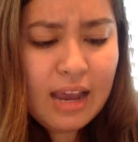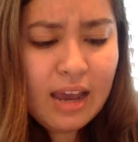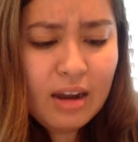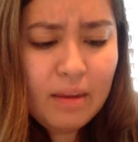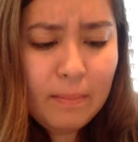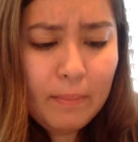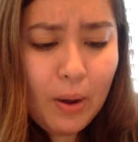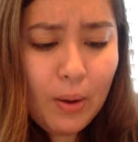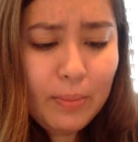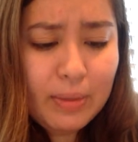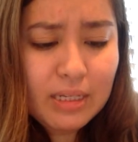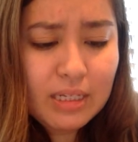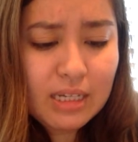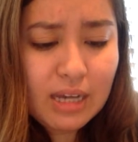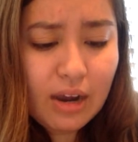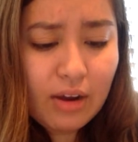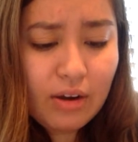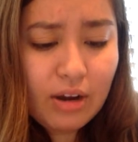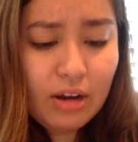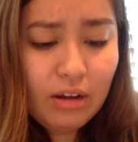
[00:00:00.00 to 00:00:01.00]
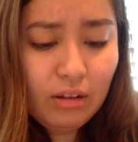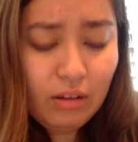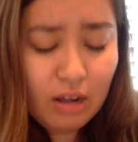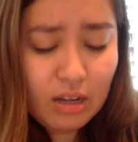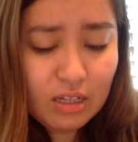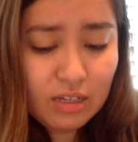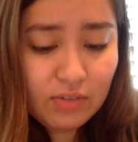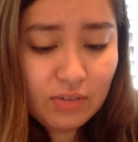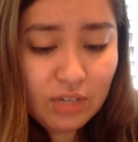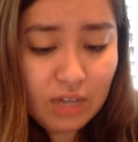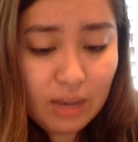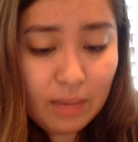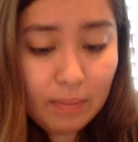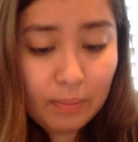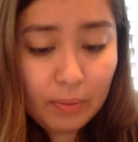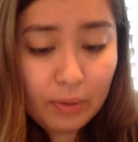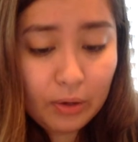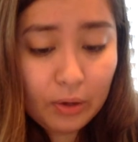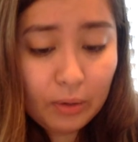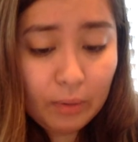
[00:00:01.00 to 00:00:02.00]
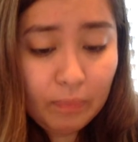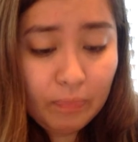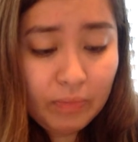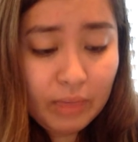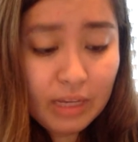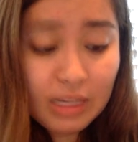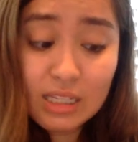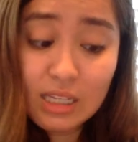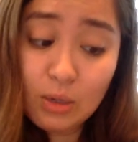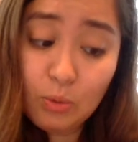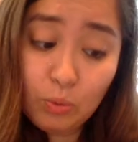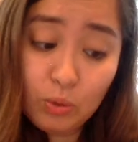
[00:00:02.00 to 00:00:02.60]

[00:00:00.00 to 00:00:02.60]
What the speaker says: and he had a momentary loss of temper,